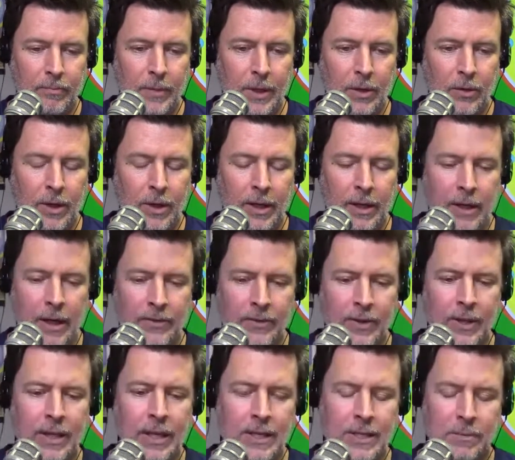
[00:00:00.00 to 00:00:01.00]
I
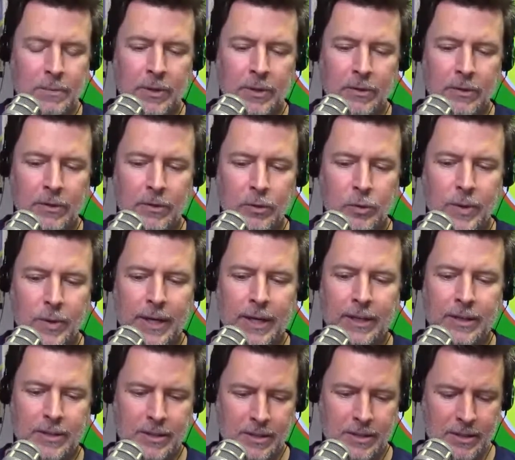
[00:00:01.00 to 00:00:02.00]
think he's been tweeting
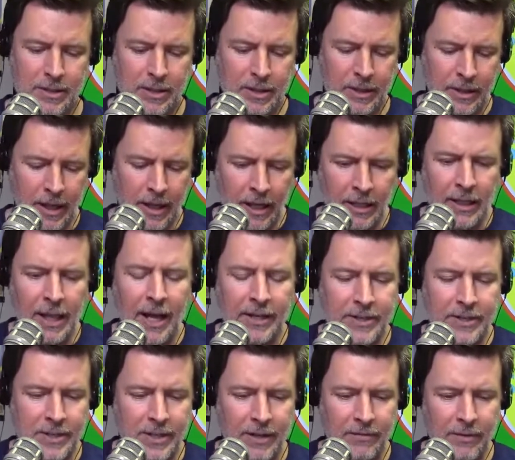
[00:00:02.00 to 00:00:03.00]
a lot of
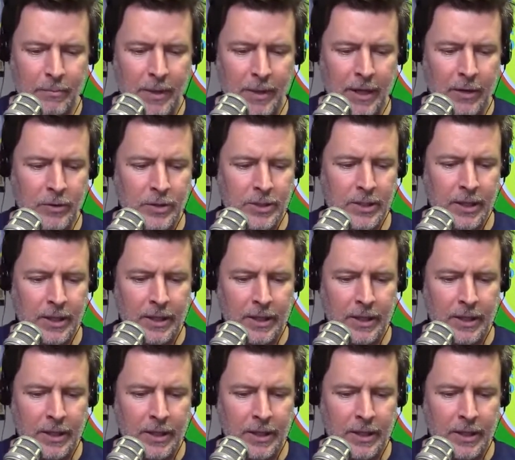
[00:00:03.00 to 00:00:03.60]
stuff about